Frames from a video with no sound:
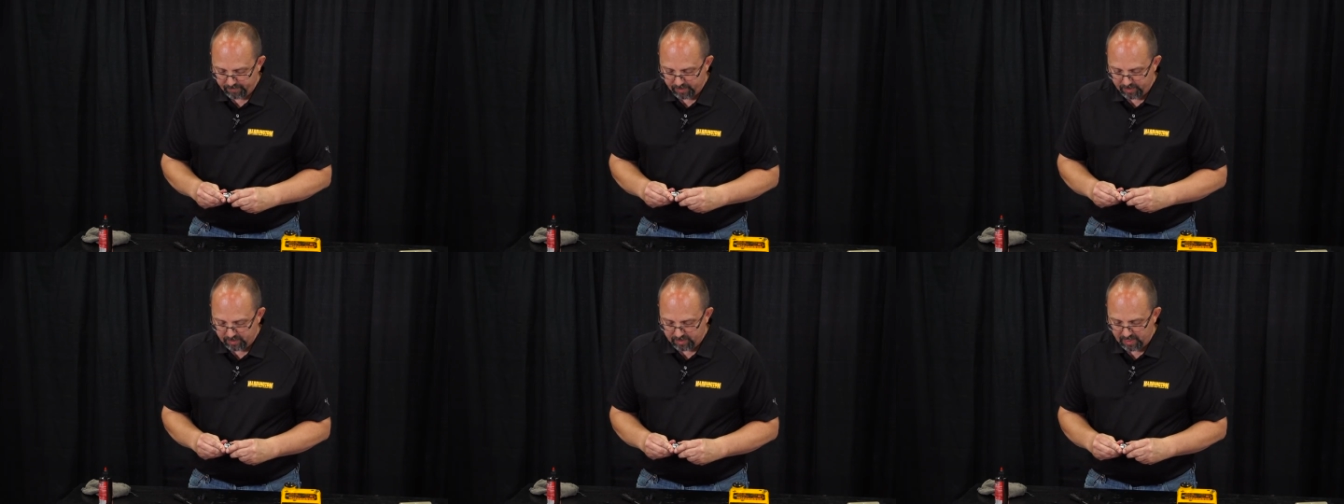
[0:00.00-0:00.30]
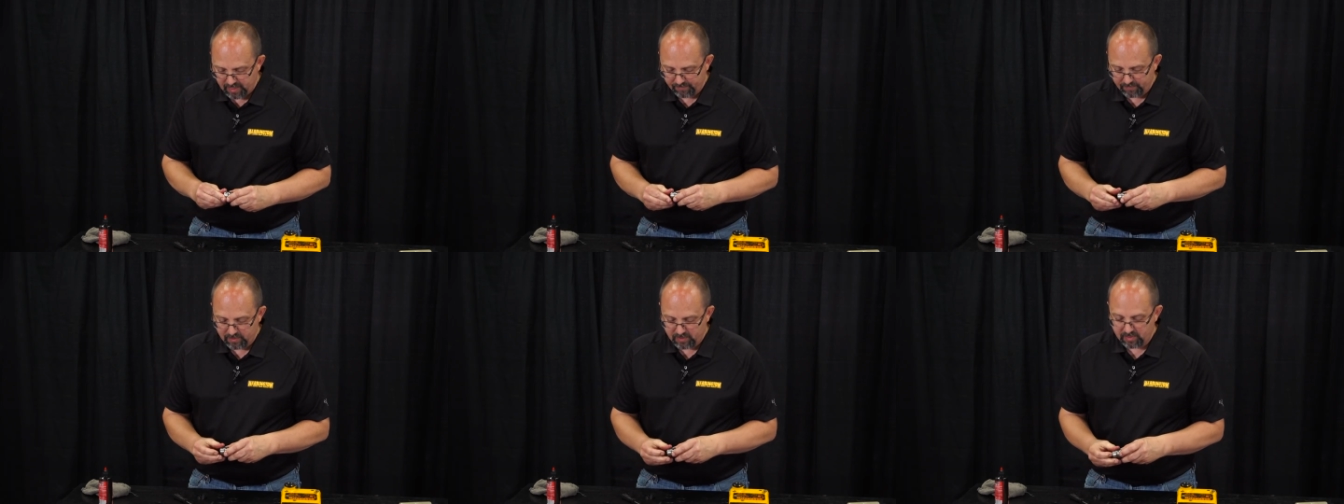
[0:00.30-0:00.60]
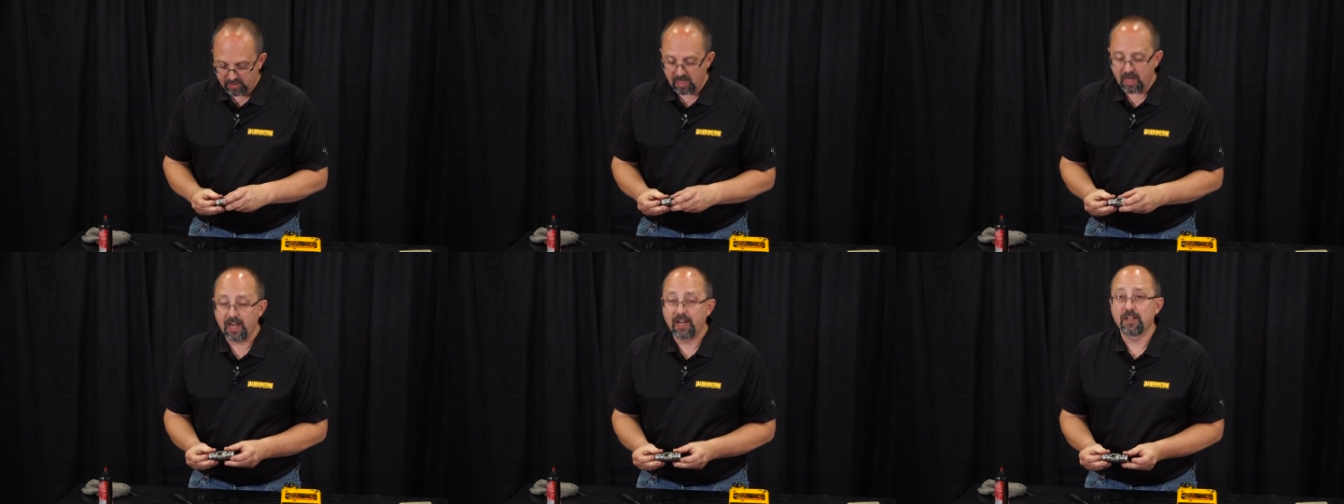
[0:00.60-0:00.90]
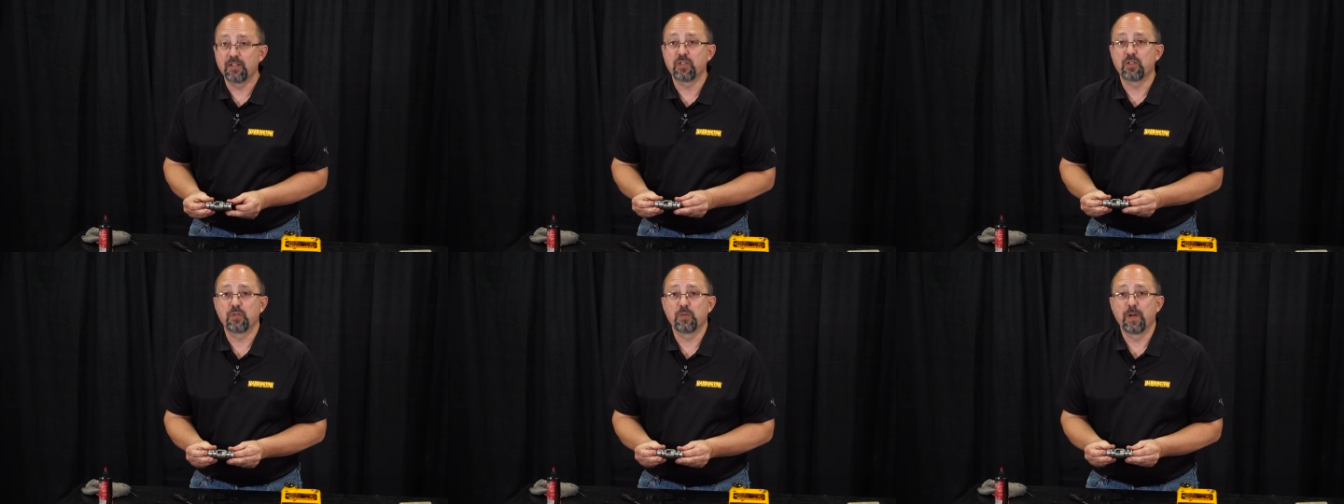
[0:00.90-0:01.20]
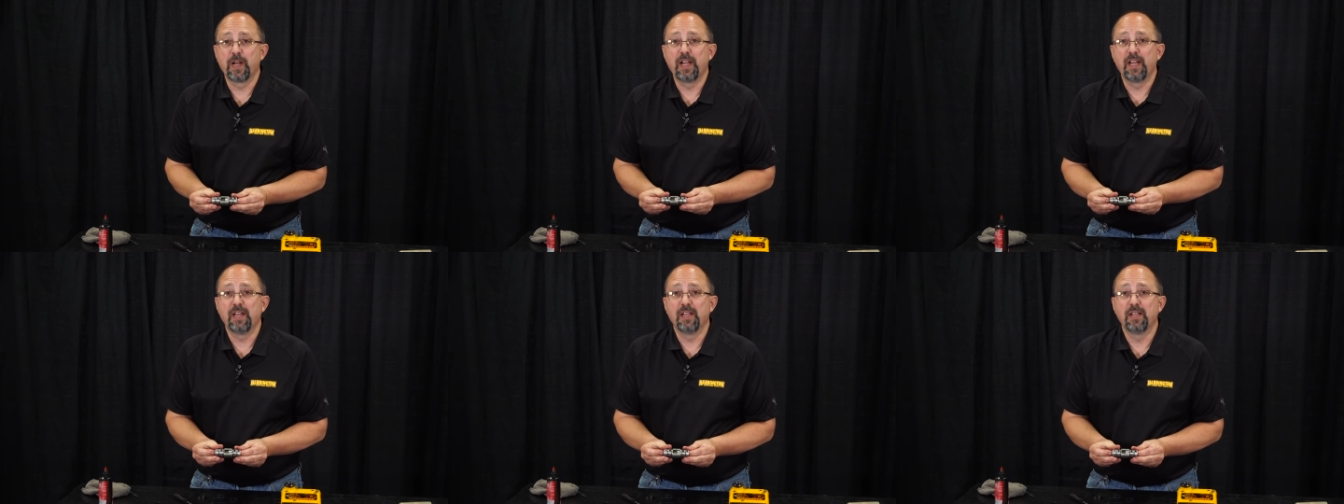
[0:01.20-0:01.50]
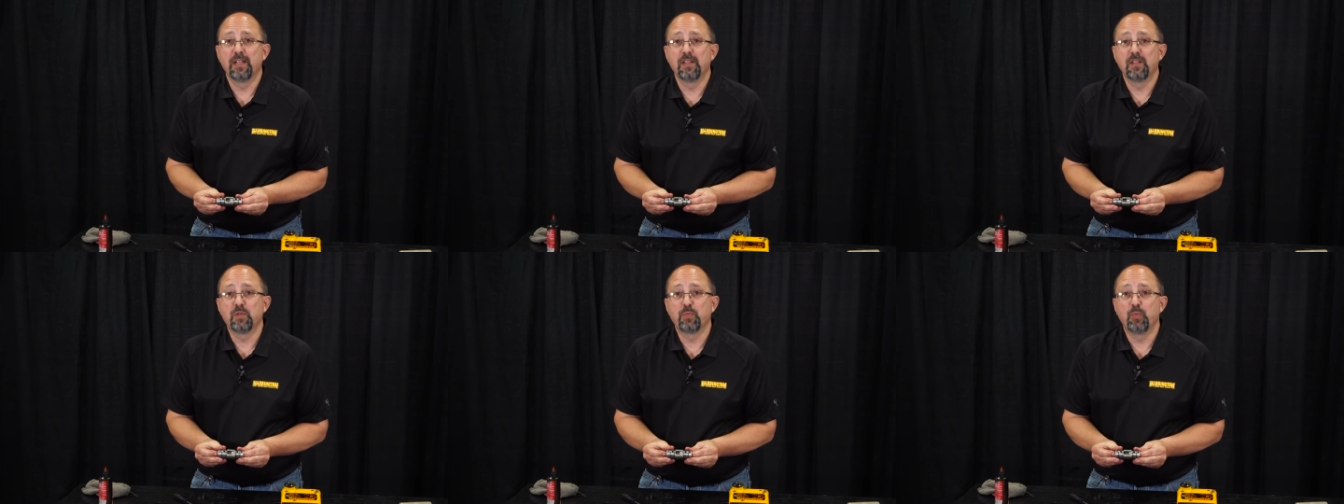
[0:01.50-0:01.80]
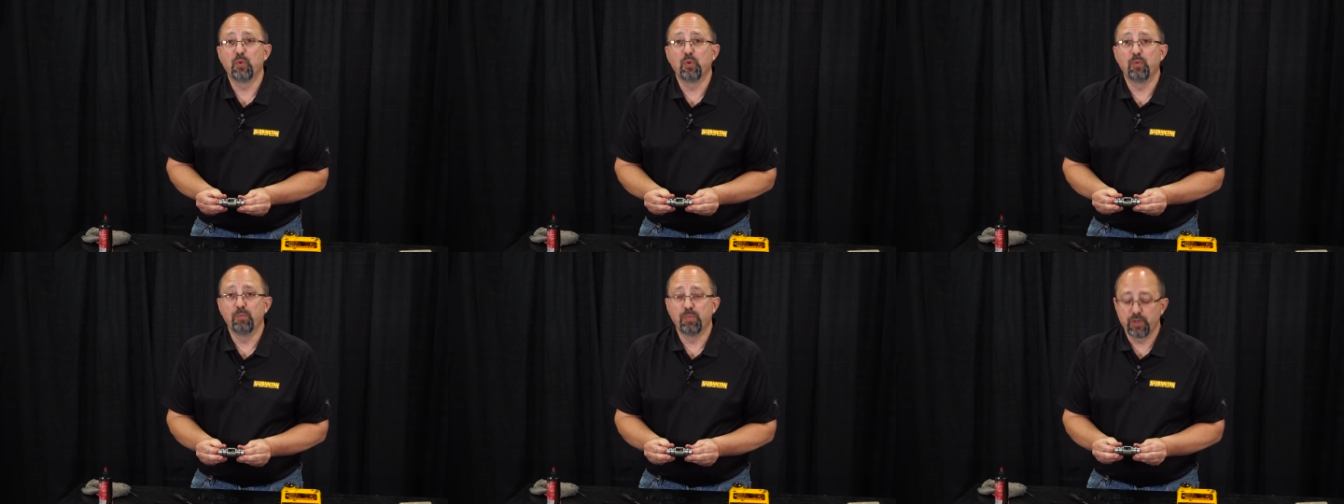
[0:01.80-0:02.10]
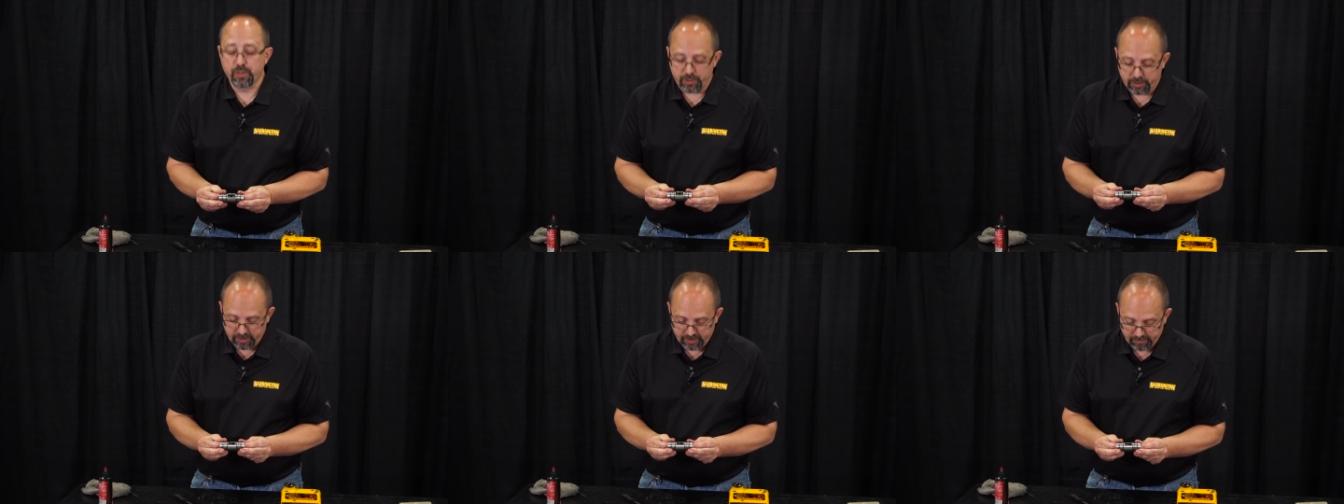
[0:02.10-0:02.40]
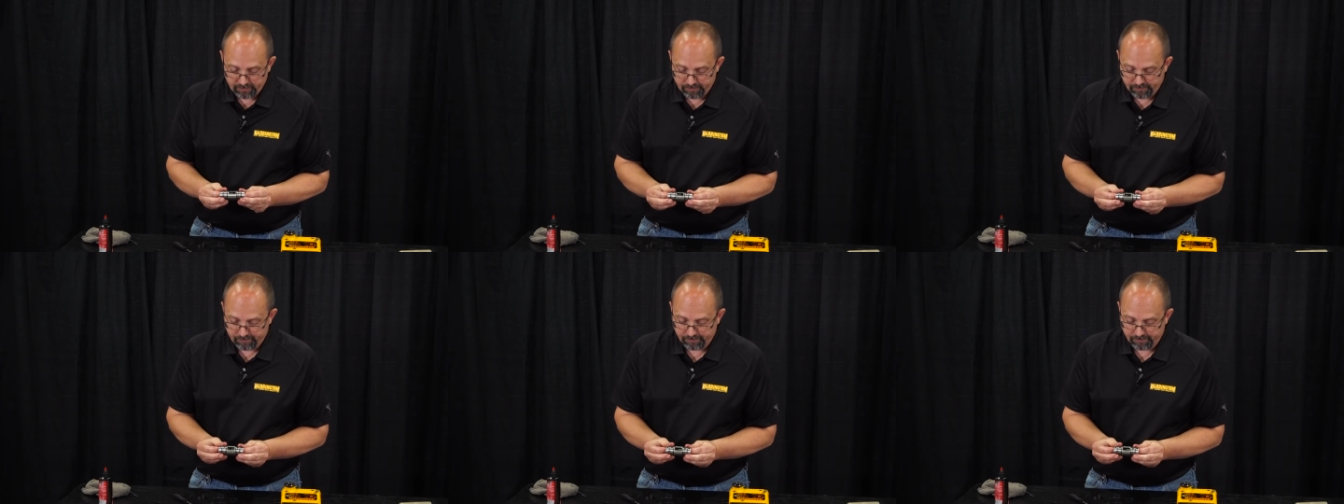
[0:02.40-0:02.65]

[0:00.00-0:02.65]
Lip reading: you just have to slide it straight into the spool bushing